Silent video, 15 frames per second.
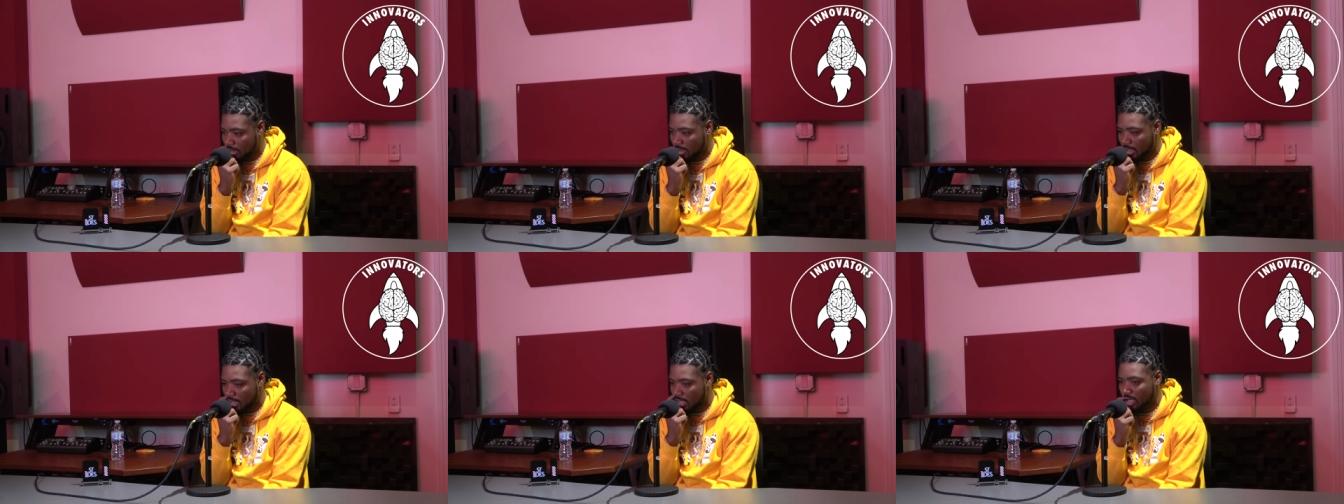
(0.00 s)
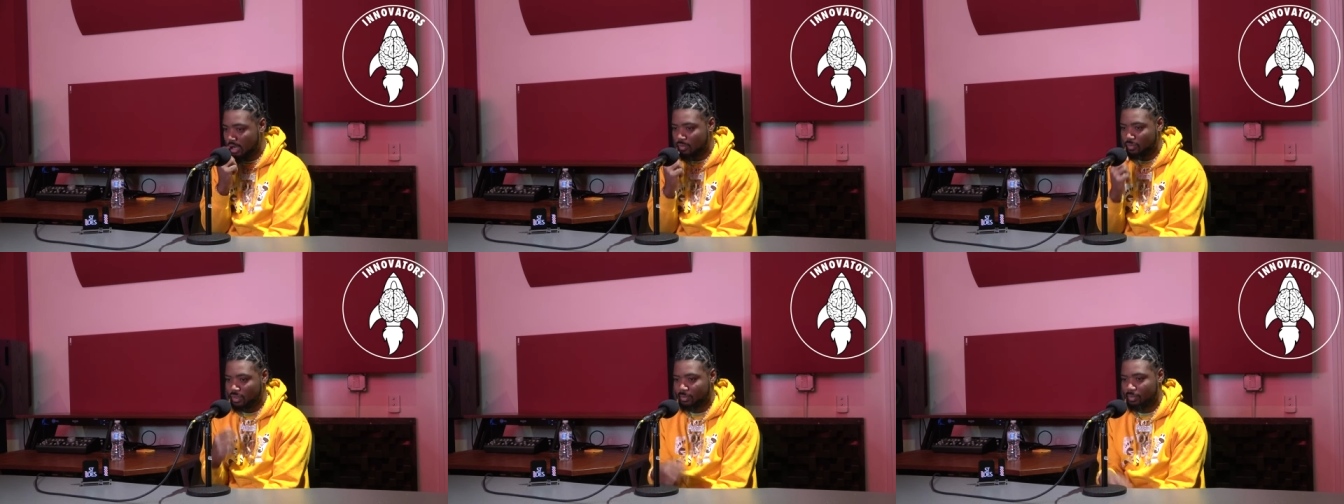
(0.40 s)
Yeah, hell,
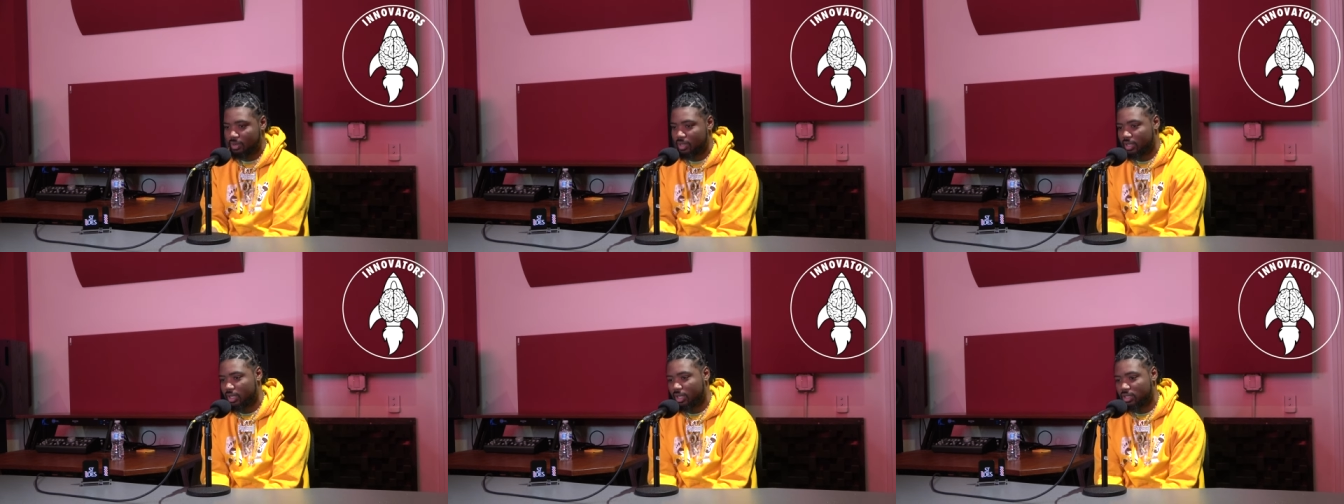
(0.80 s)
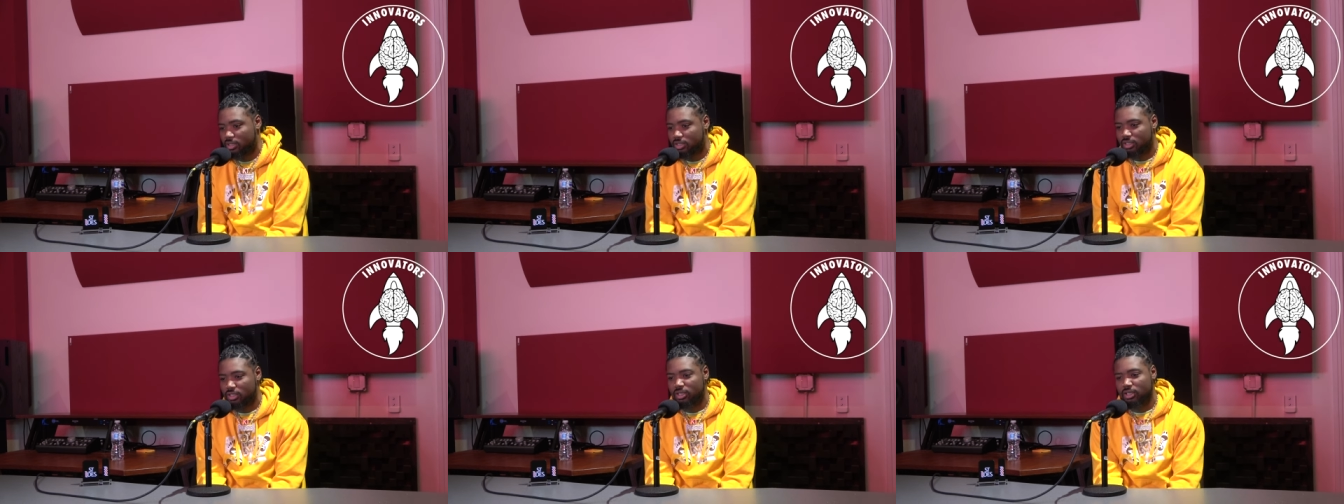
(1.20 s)
I don't really
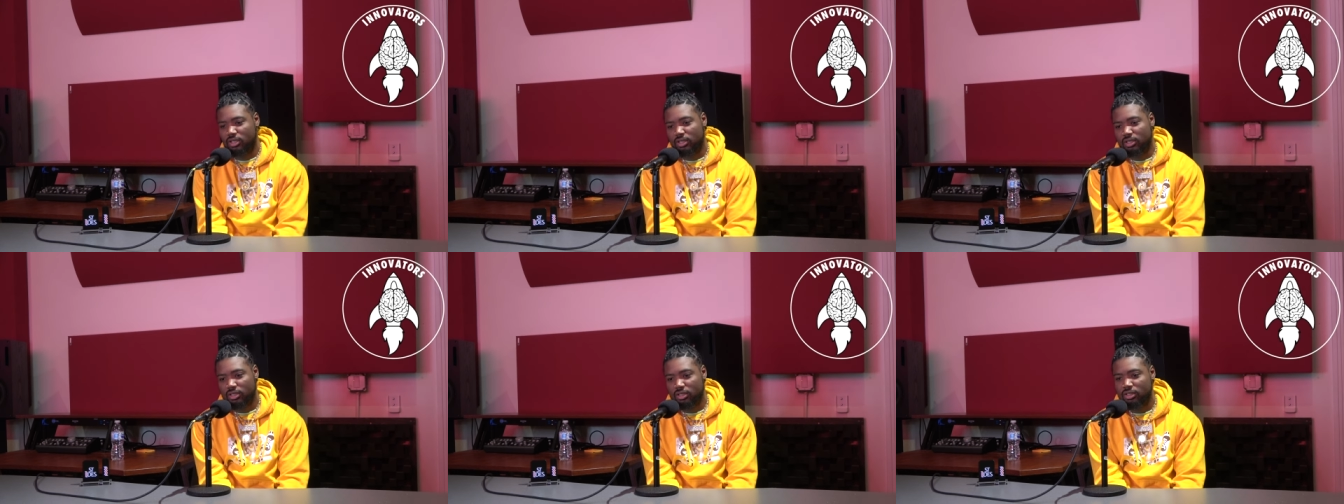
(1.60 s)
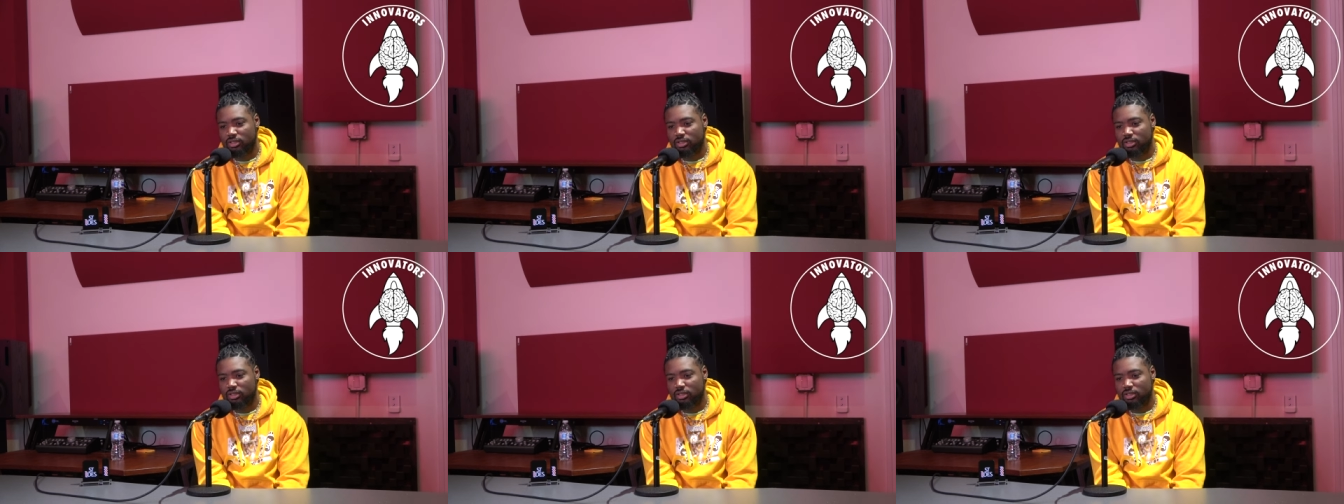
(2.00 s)
broadcast it.